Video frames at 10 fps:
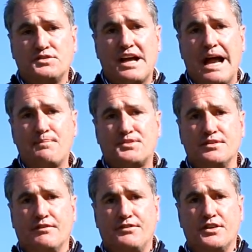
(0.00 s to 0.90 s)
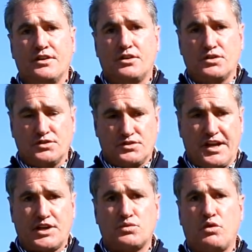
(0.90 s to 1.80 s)
types of
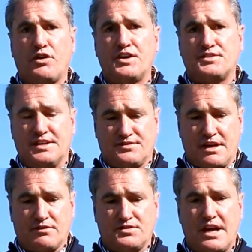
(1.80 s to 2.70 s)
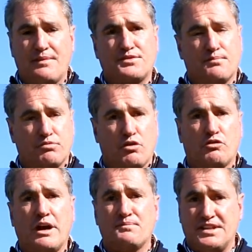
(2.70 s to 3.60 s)
sanctuaries and several types of
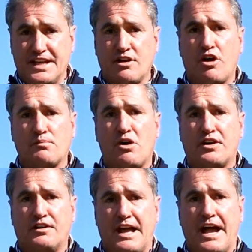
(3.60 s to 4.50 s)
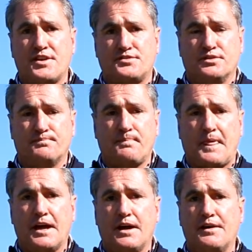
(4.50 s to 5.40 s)
programs in Audubon International.
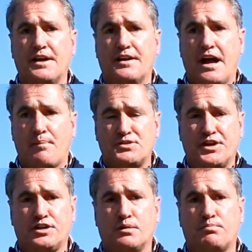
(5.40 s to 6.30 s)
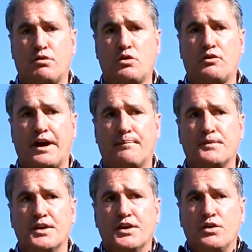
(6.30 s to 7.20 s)
In our particular program,
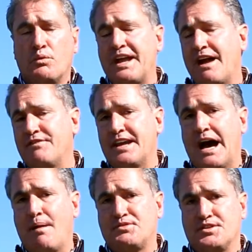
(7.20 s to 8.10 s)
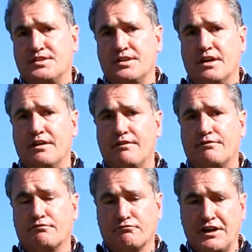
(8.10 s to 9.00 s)
we have the option of
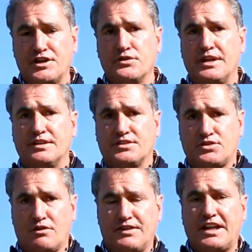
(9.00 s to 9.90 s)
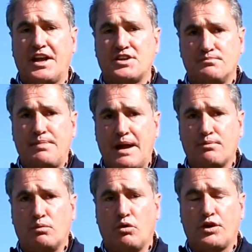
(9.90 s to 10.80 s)
redoing the certification
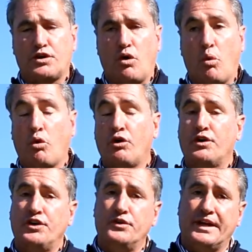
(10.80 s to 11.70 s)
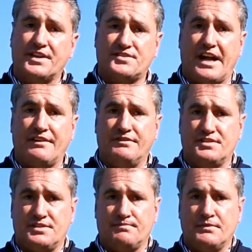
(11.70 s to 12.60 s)
paperwork or doing a site
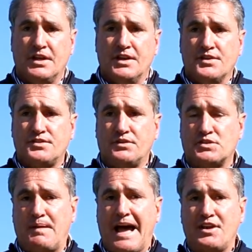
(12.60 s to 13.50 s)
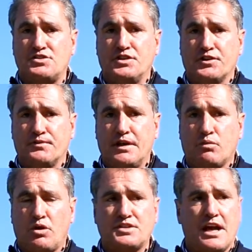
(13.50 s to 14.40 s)
visit. So this past year, it
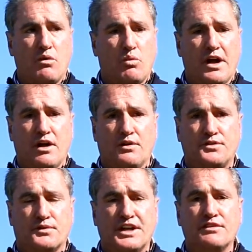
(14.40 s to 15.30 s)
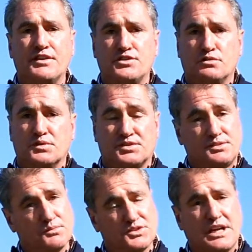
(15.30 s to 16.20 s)
worked out well. An individual
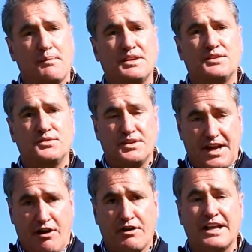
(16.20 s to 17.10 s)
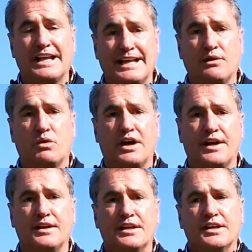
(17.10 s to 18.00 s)
was coming to the area anyway
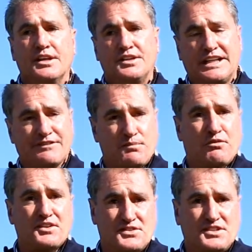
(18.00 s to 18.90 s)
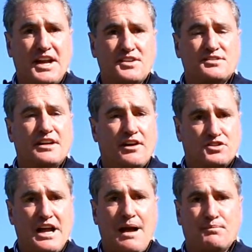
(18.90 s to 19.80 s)
to give a presentation in our
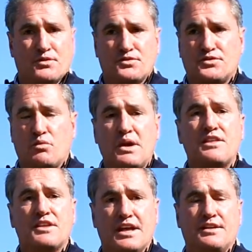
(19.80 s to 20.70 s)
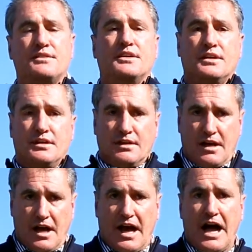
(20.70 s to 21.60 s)
chapter, so we then
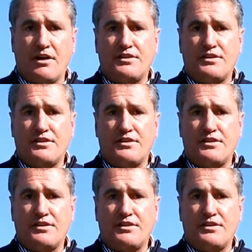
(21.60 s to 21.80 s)
hired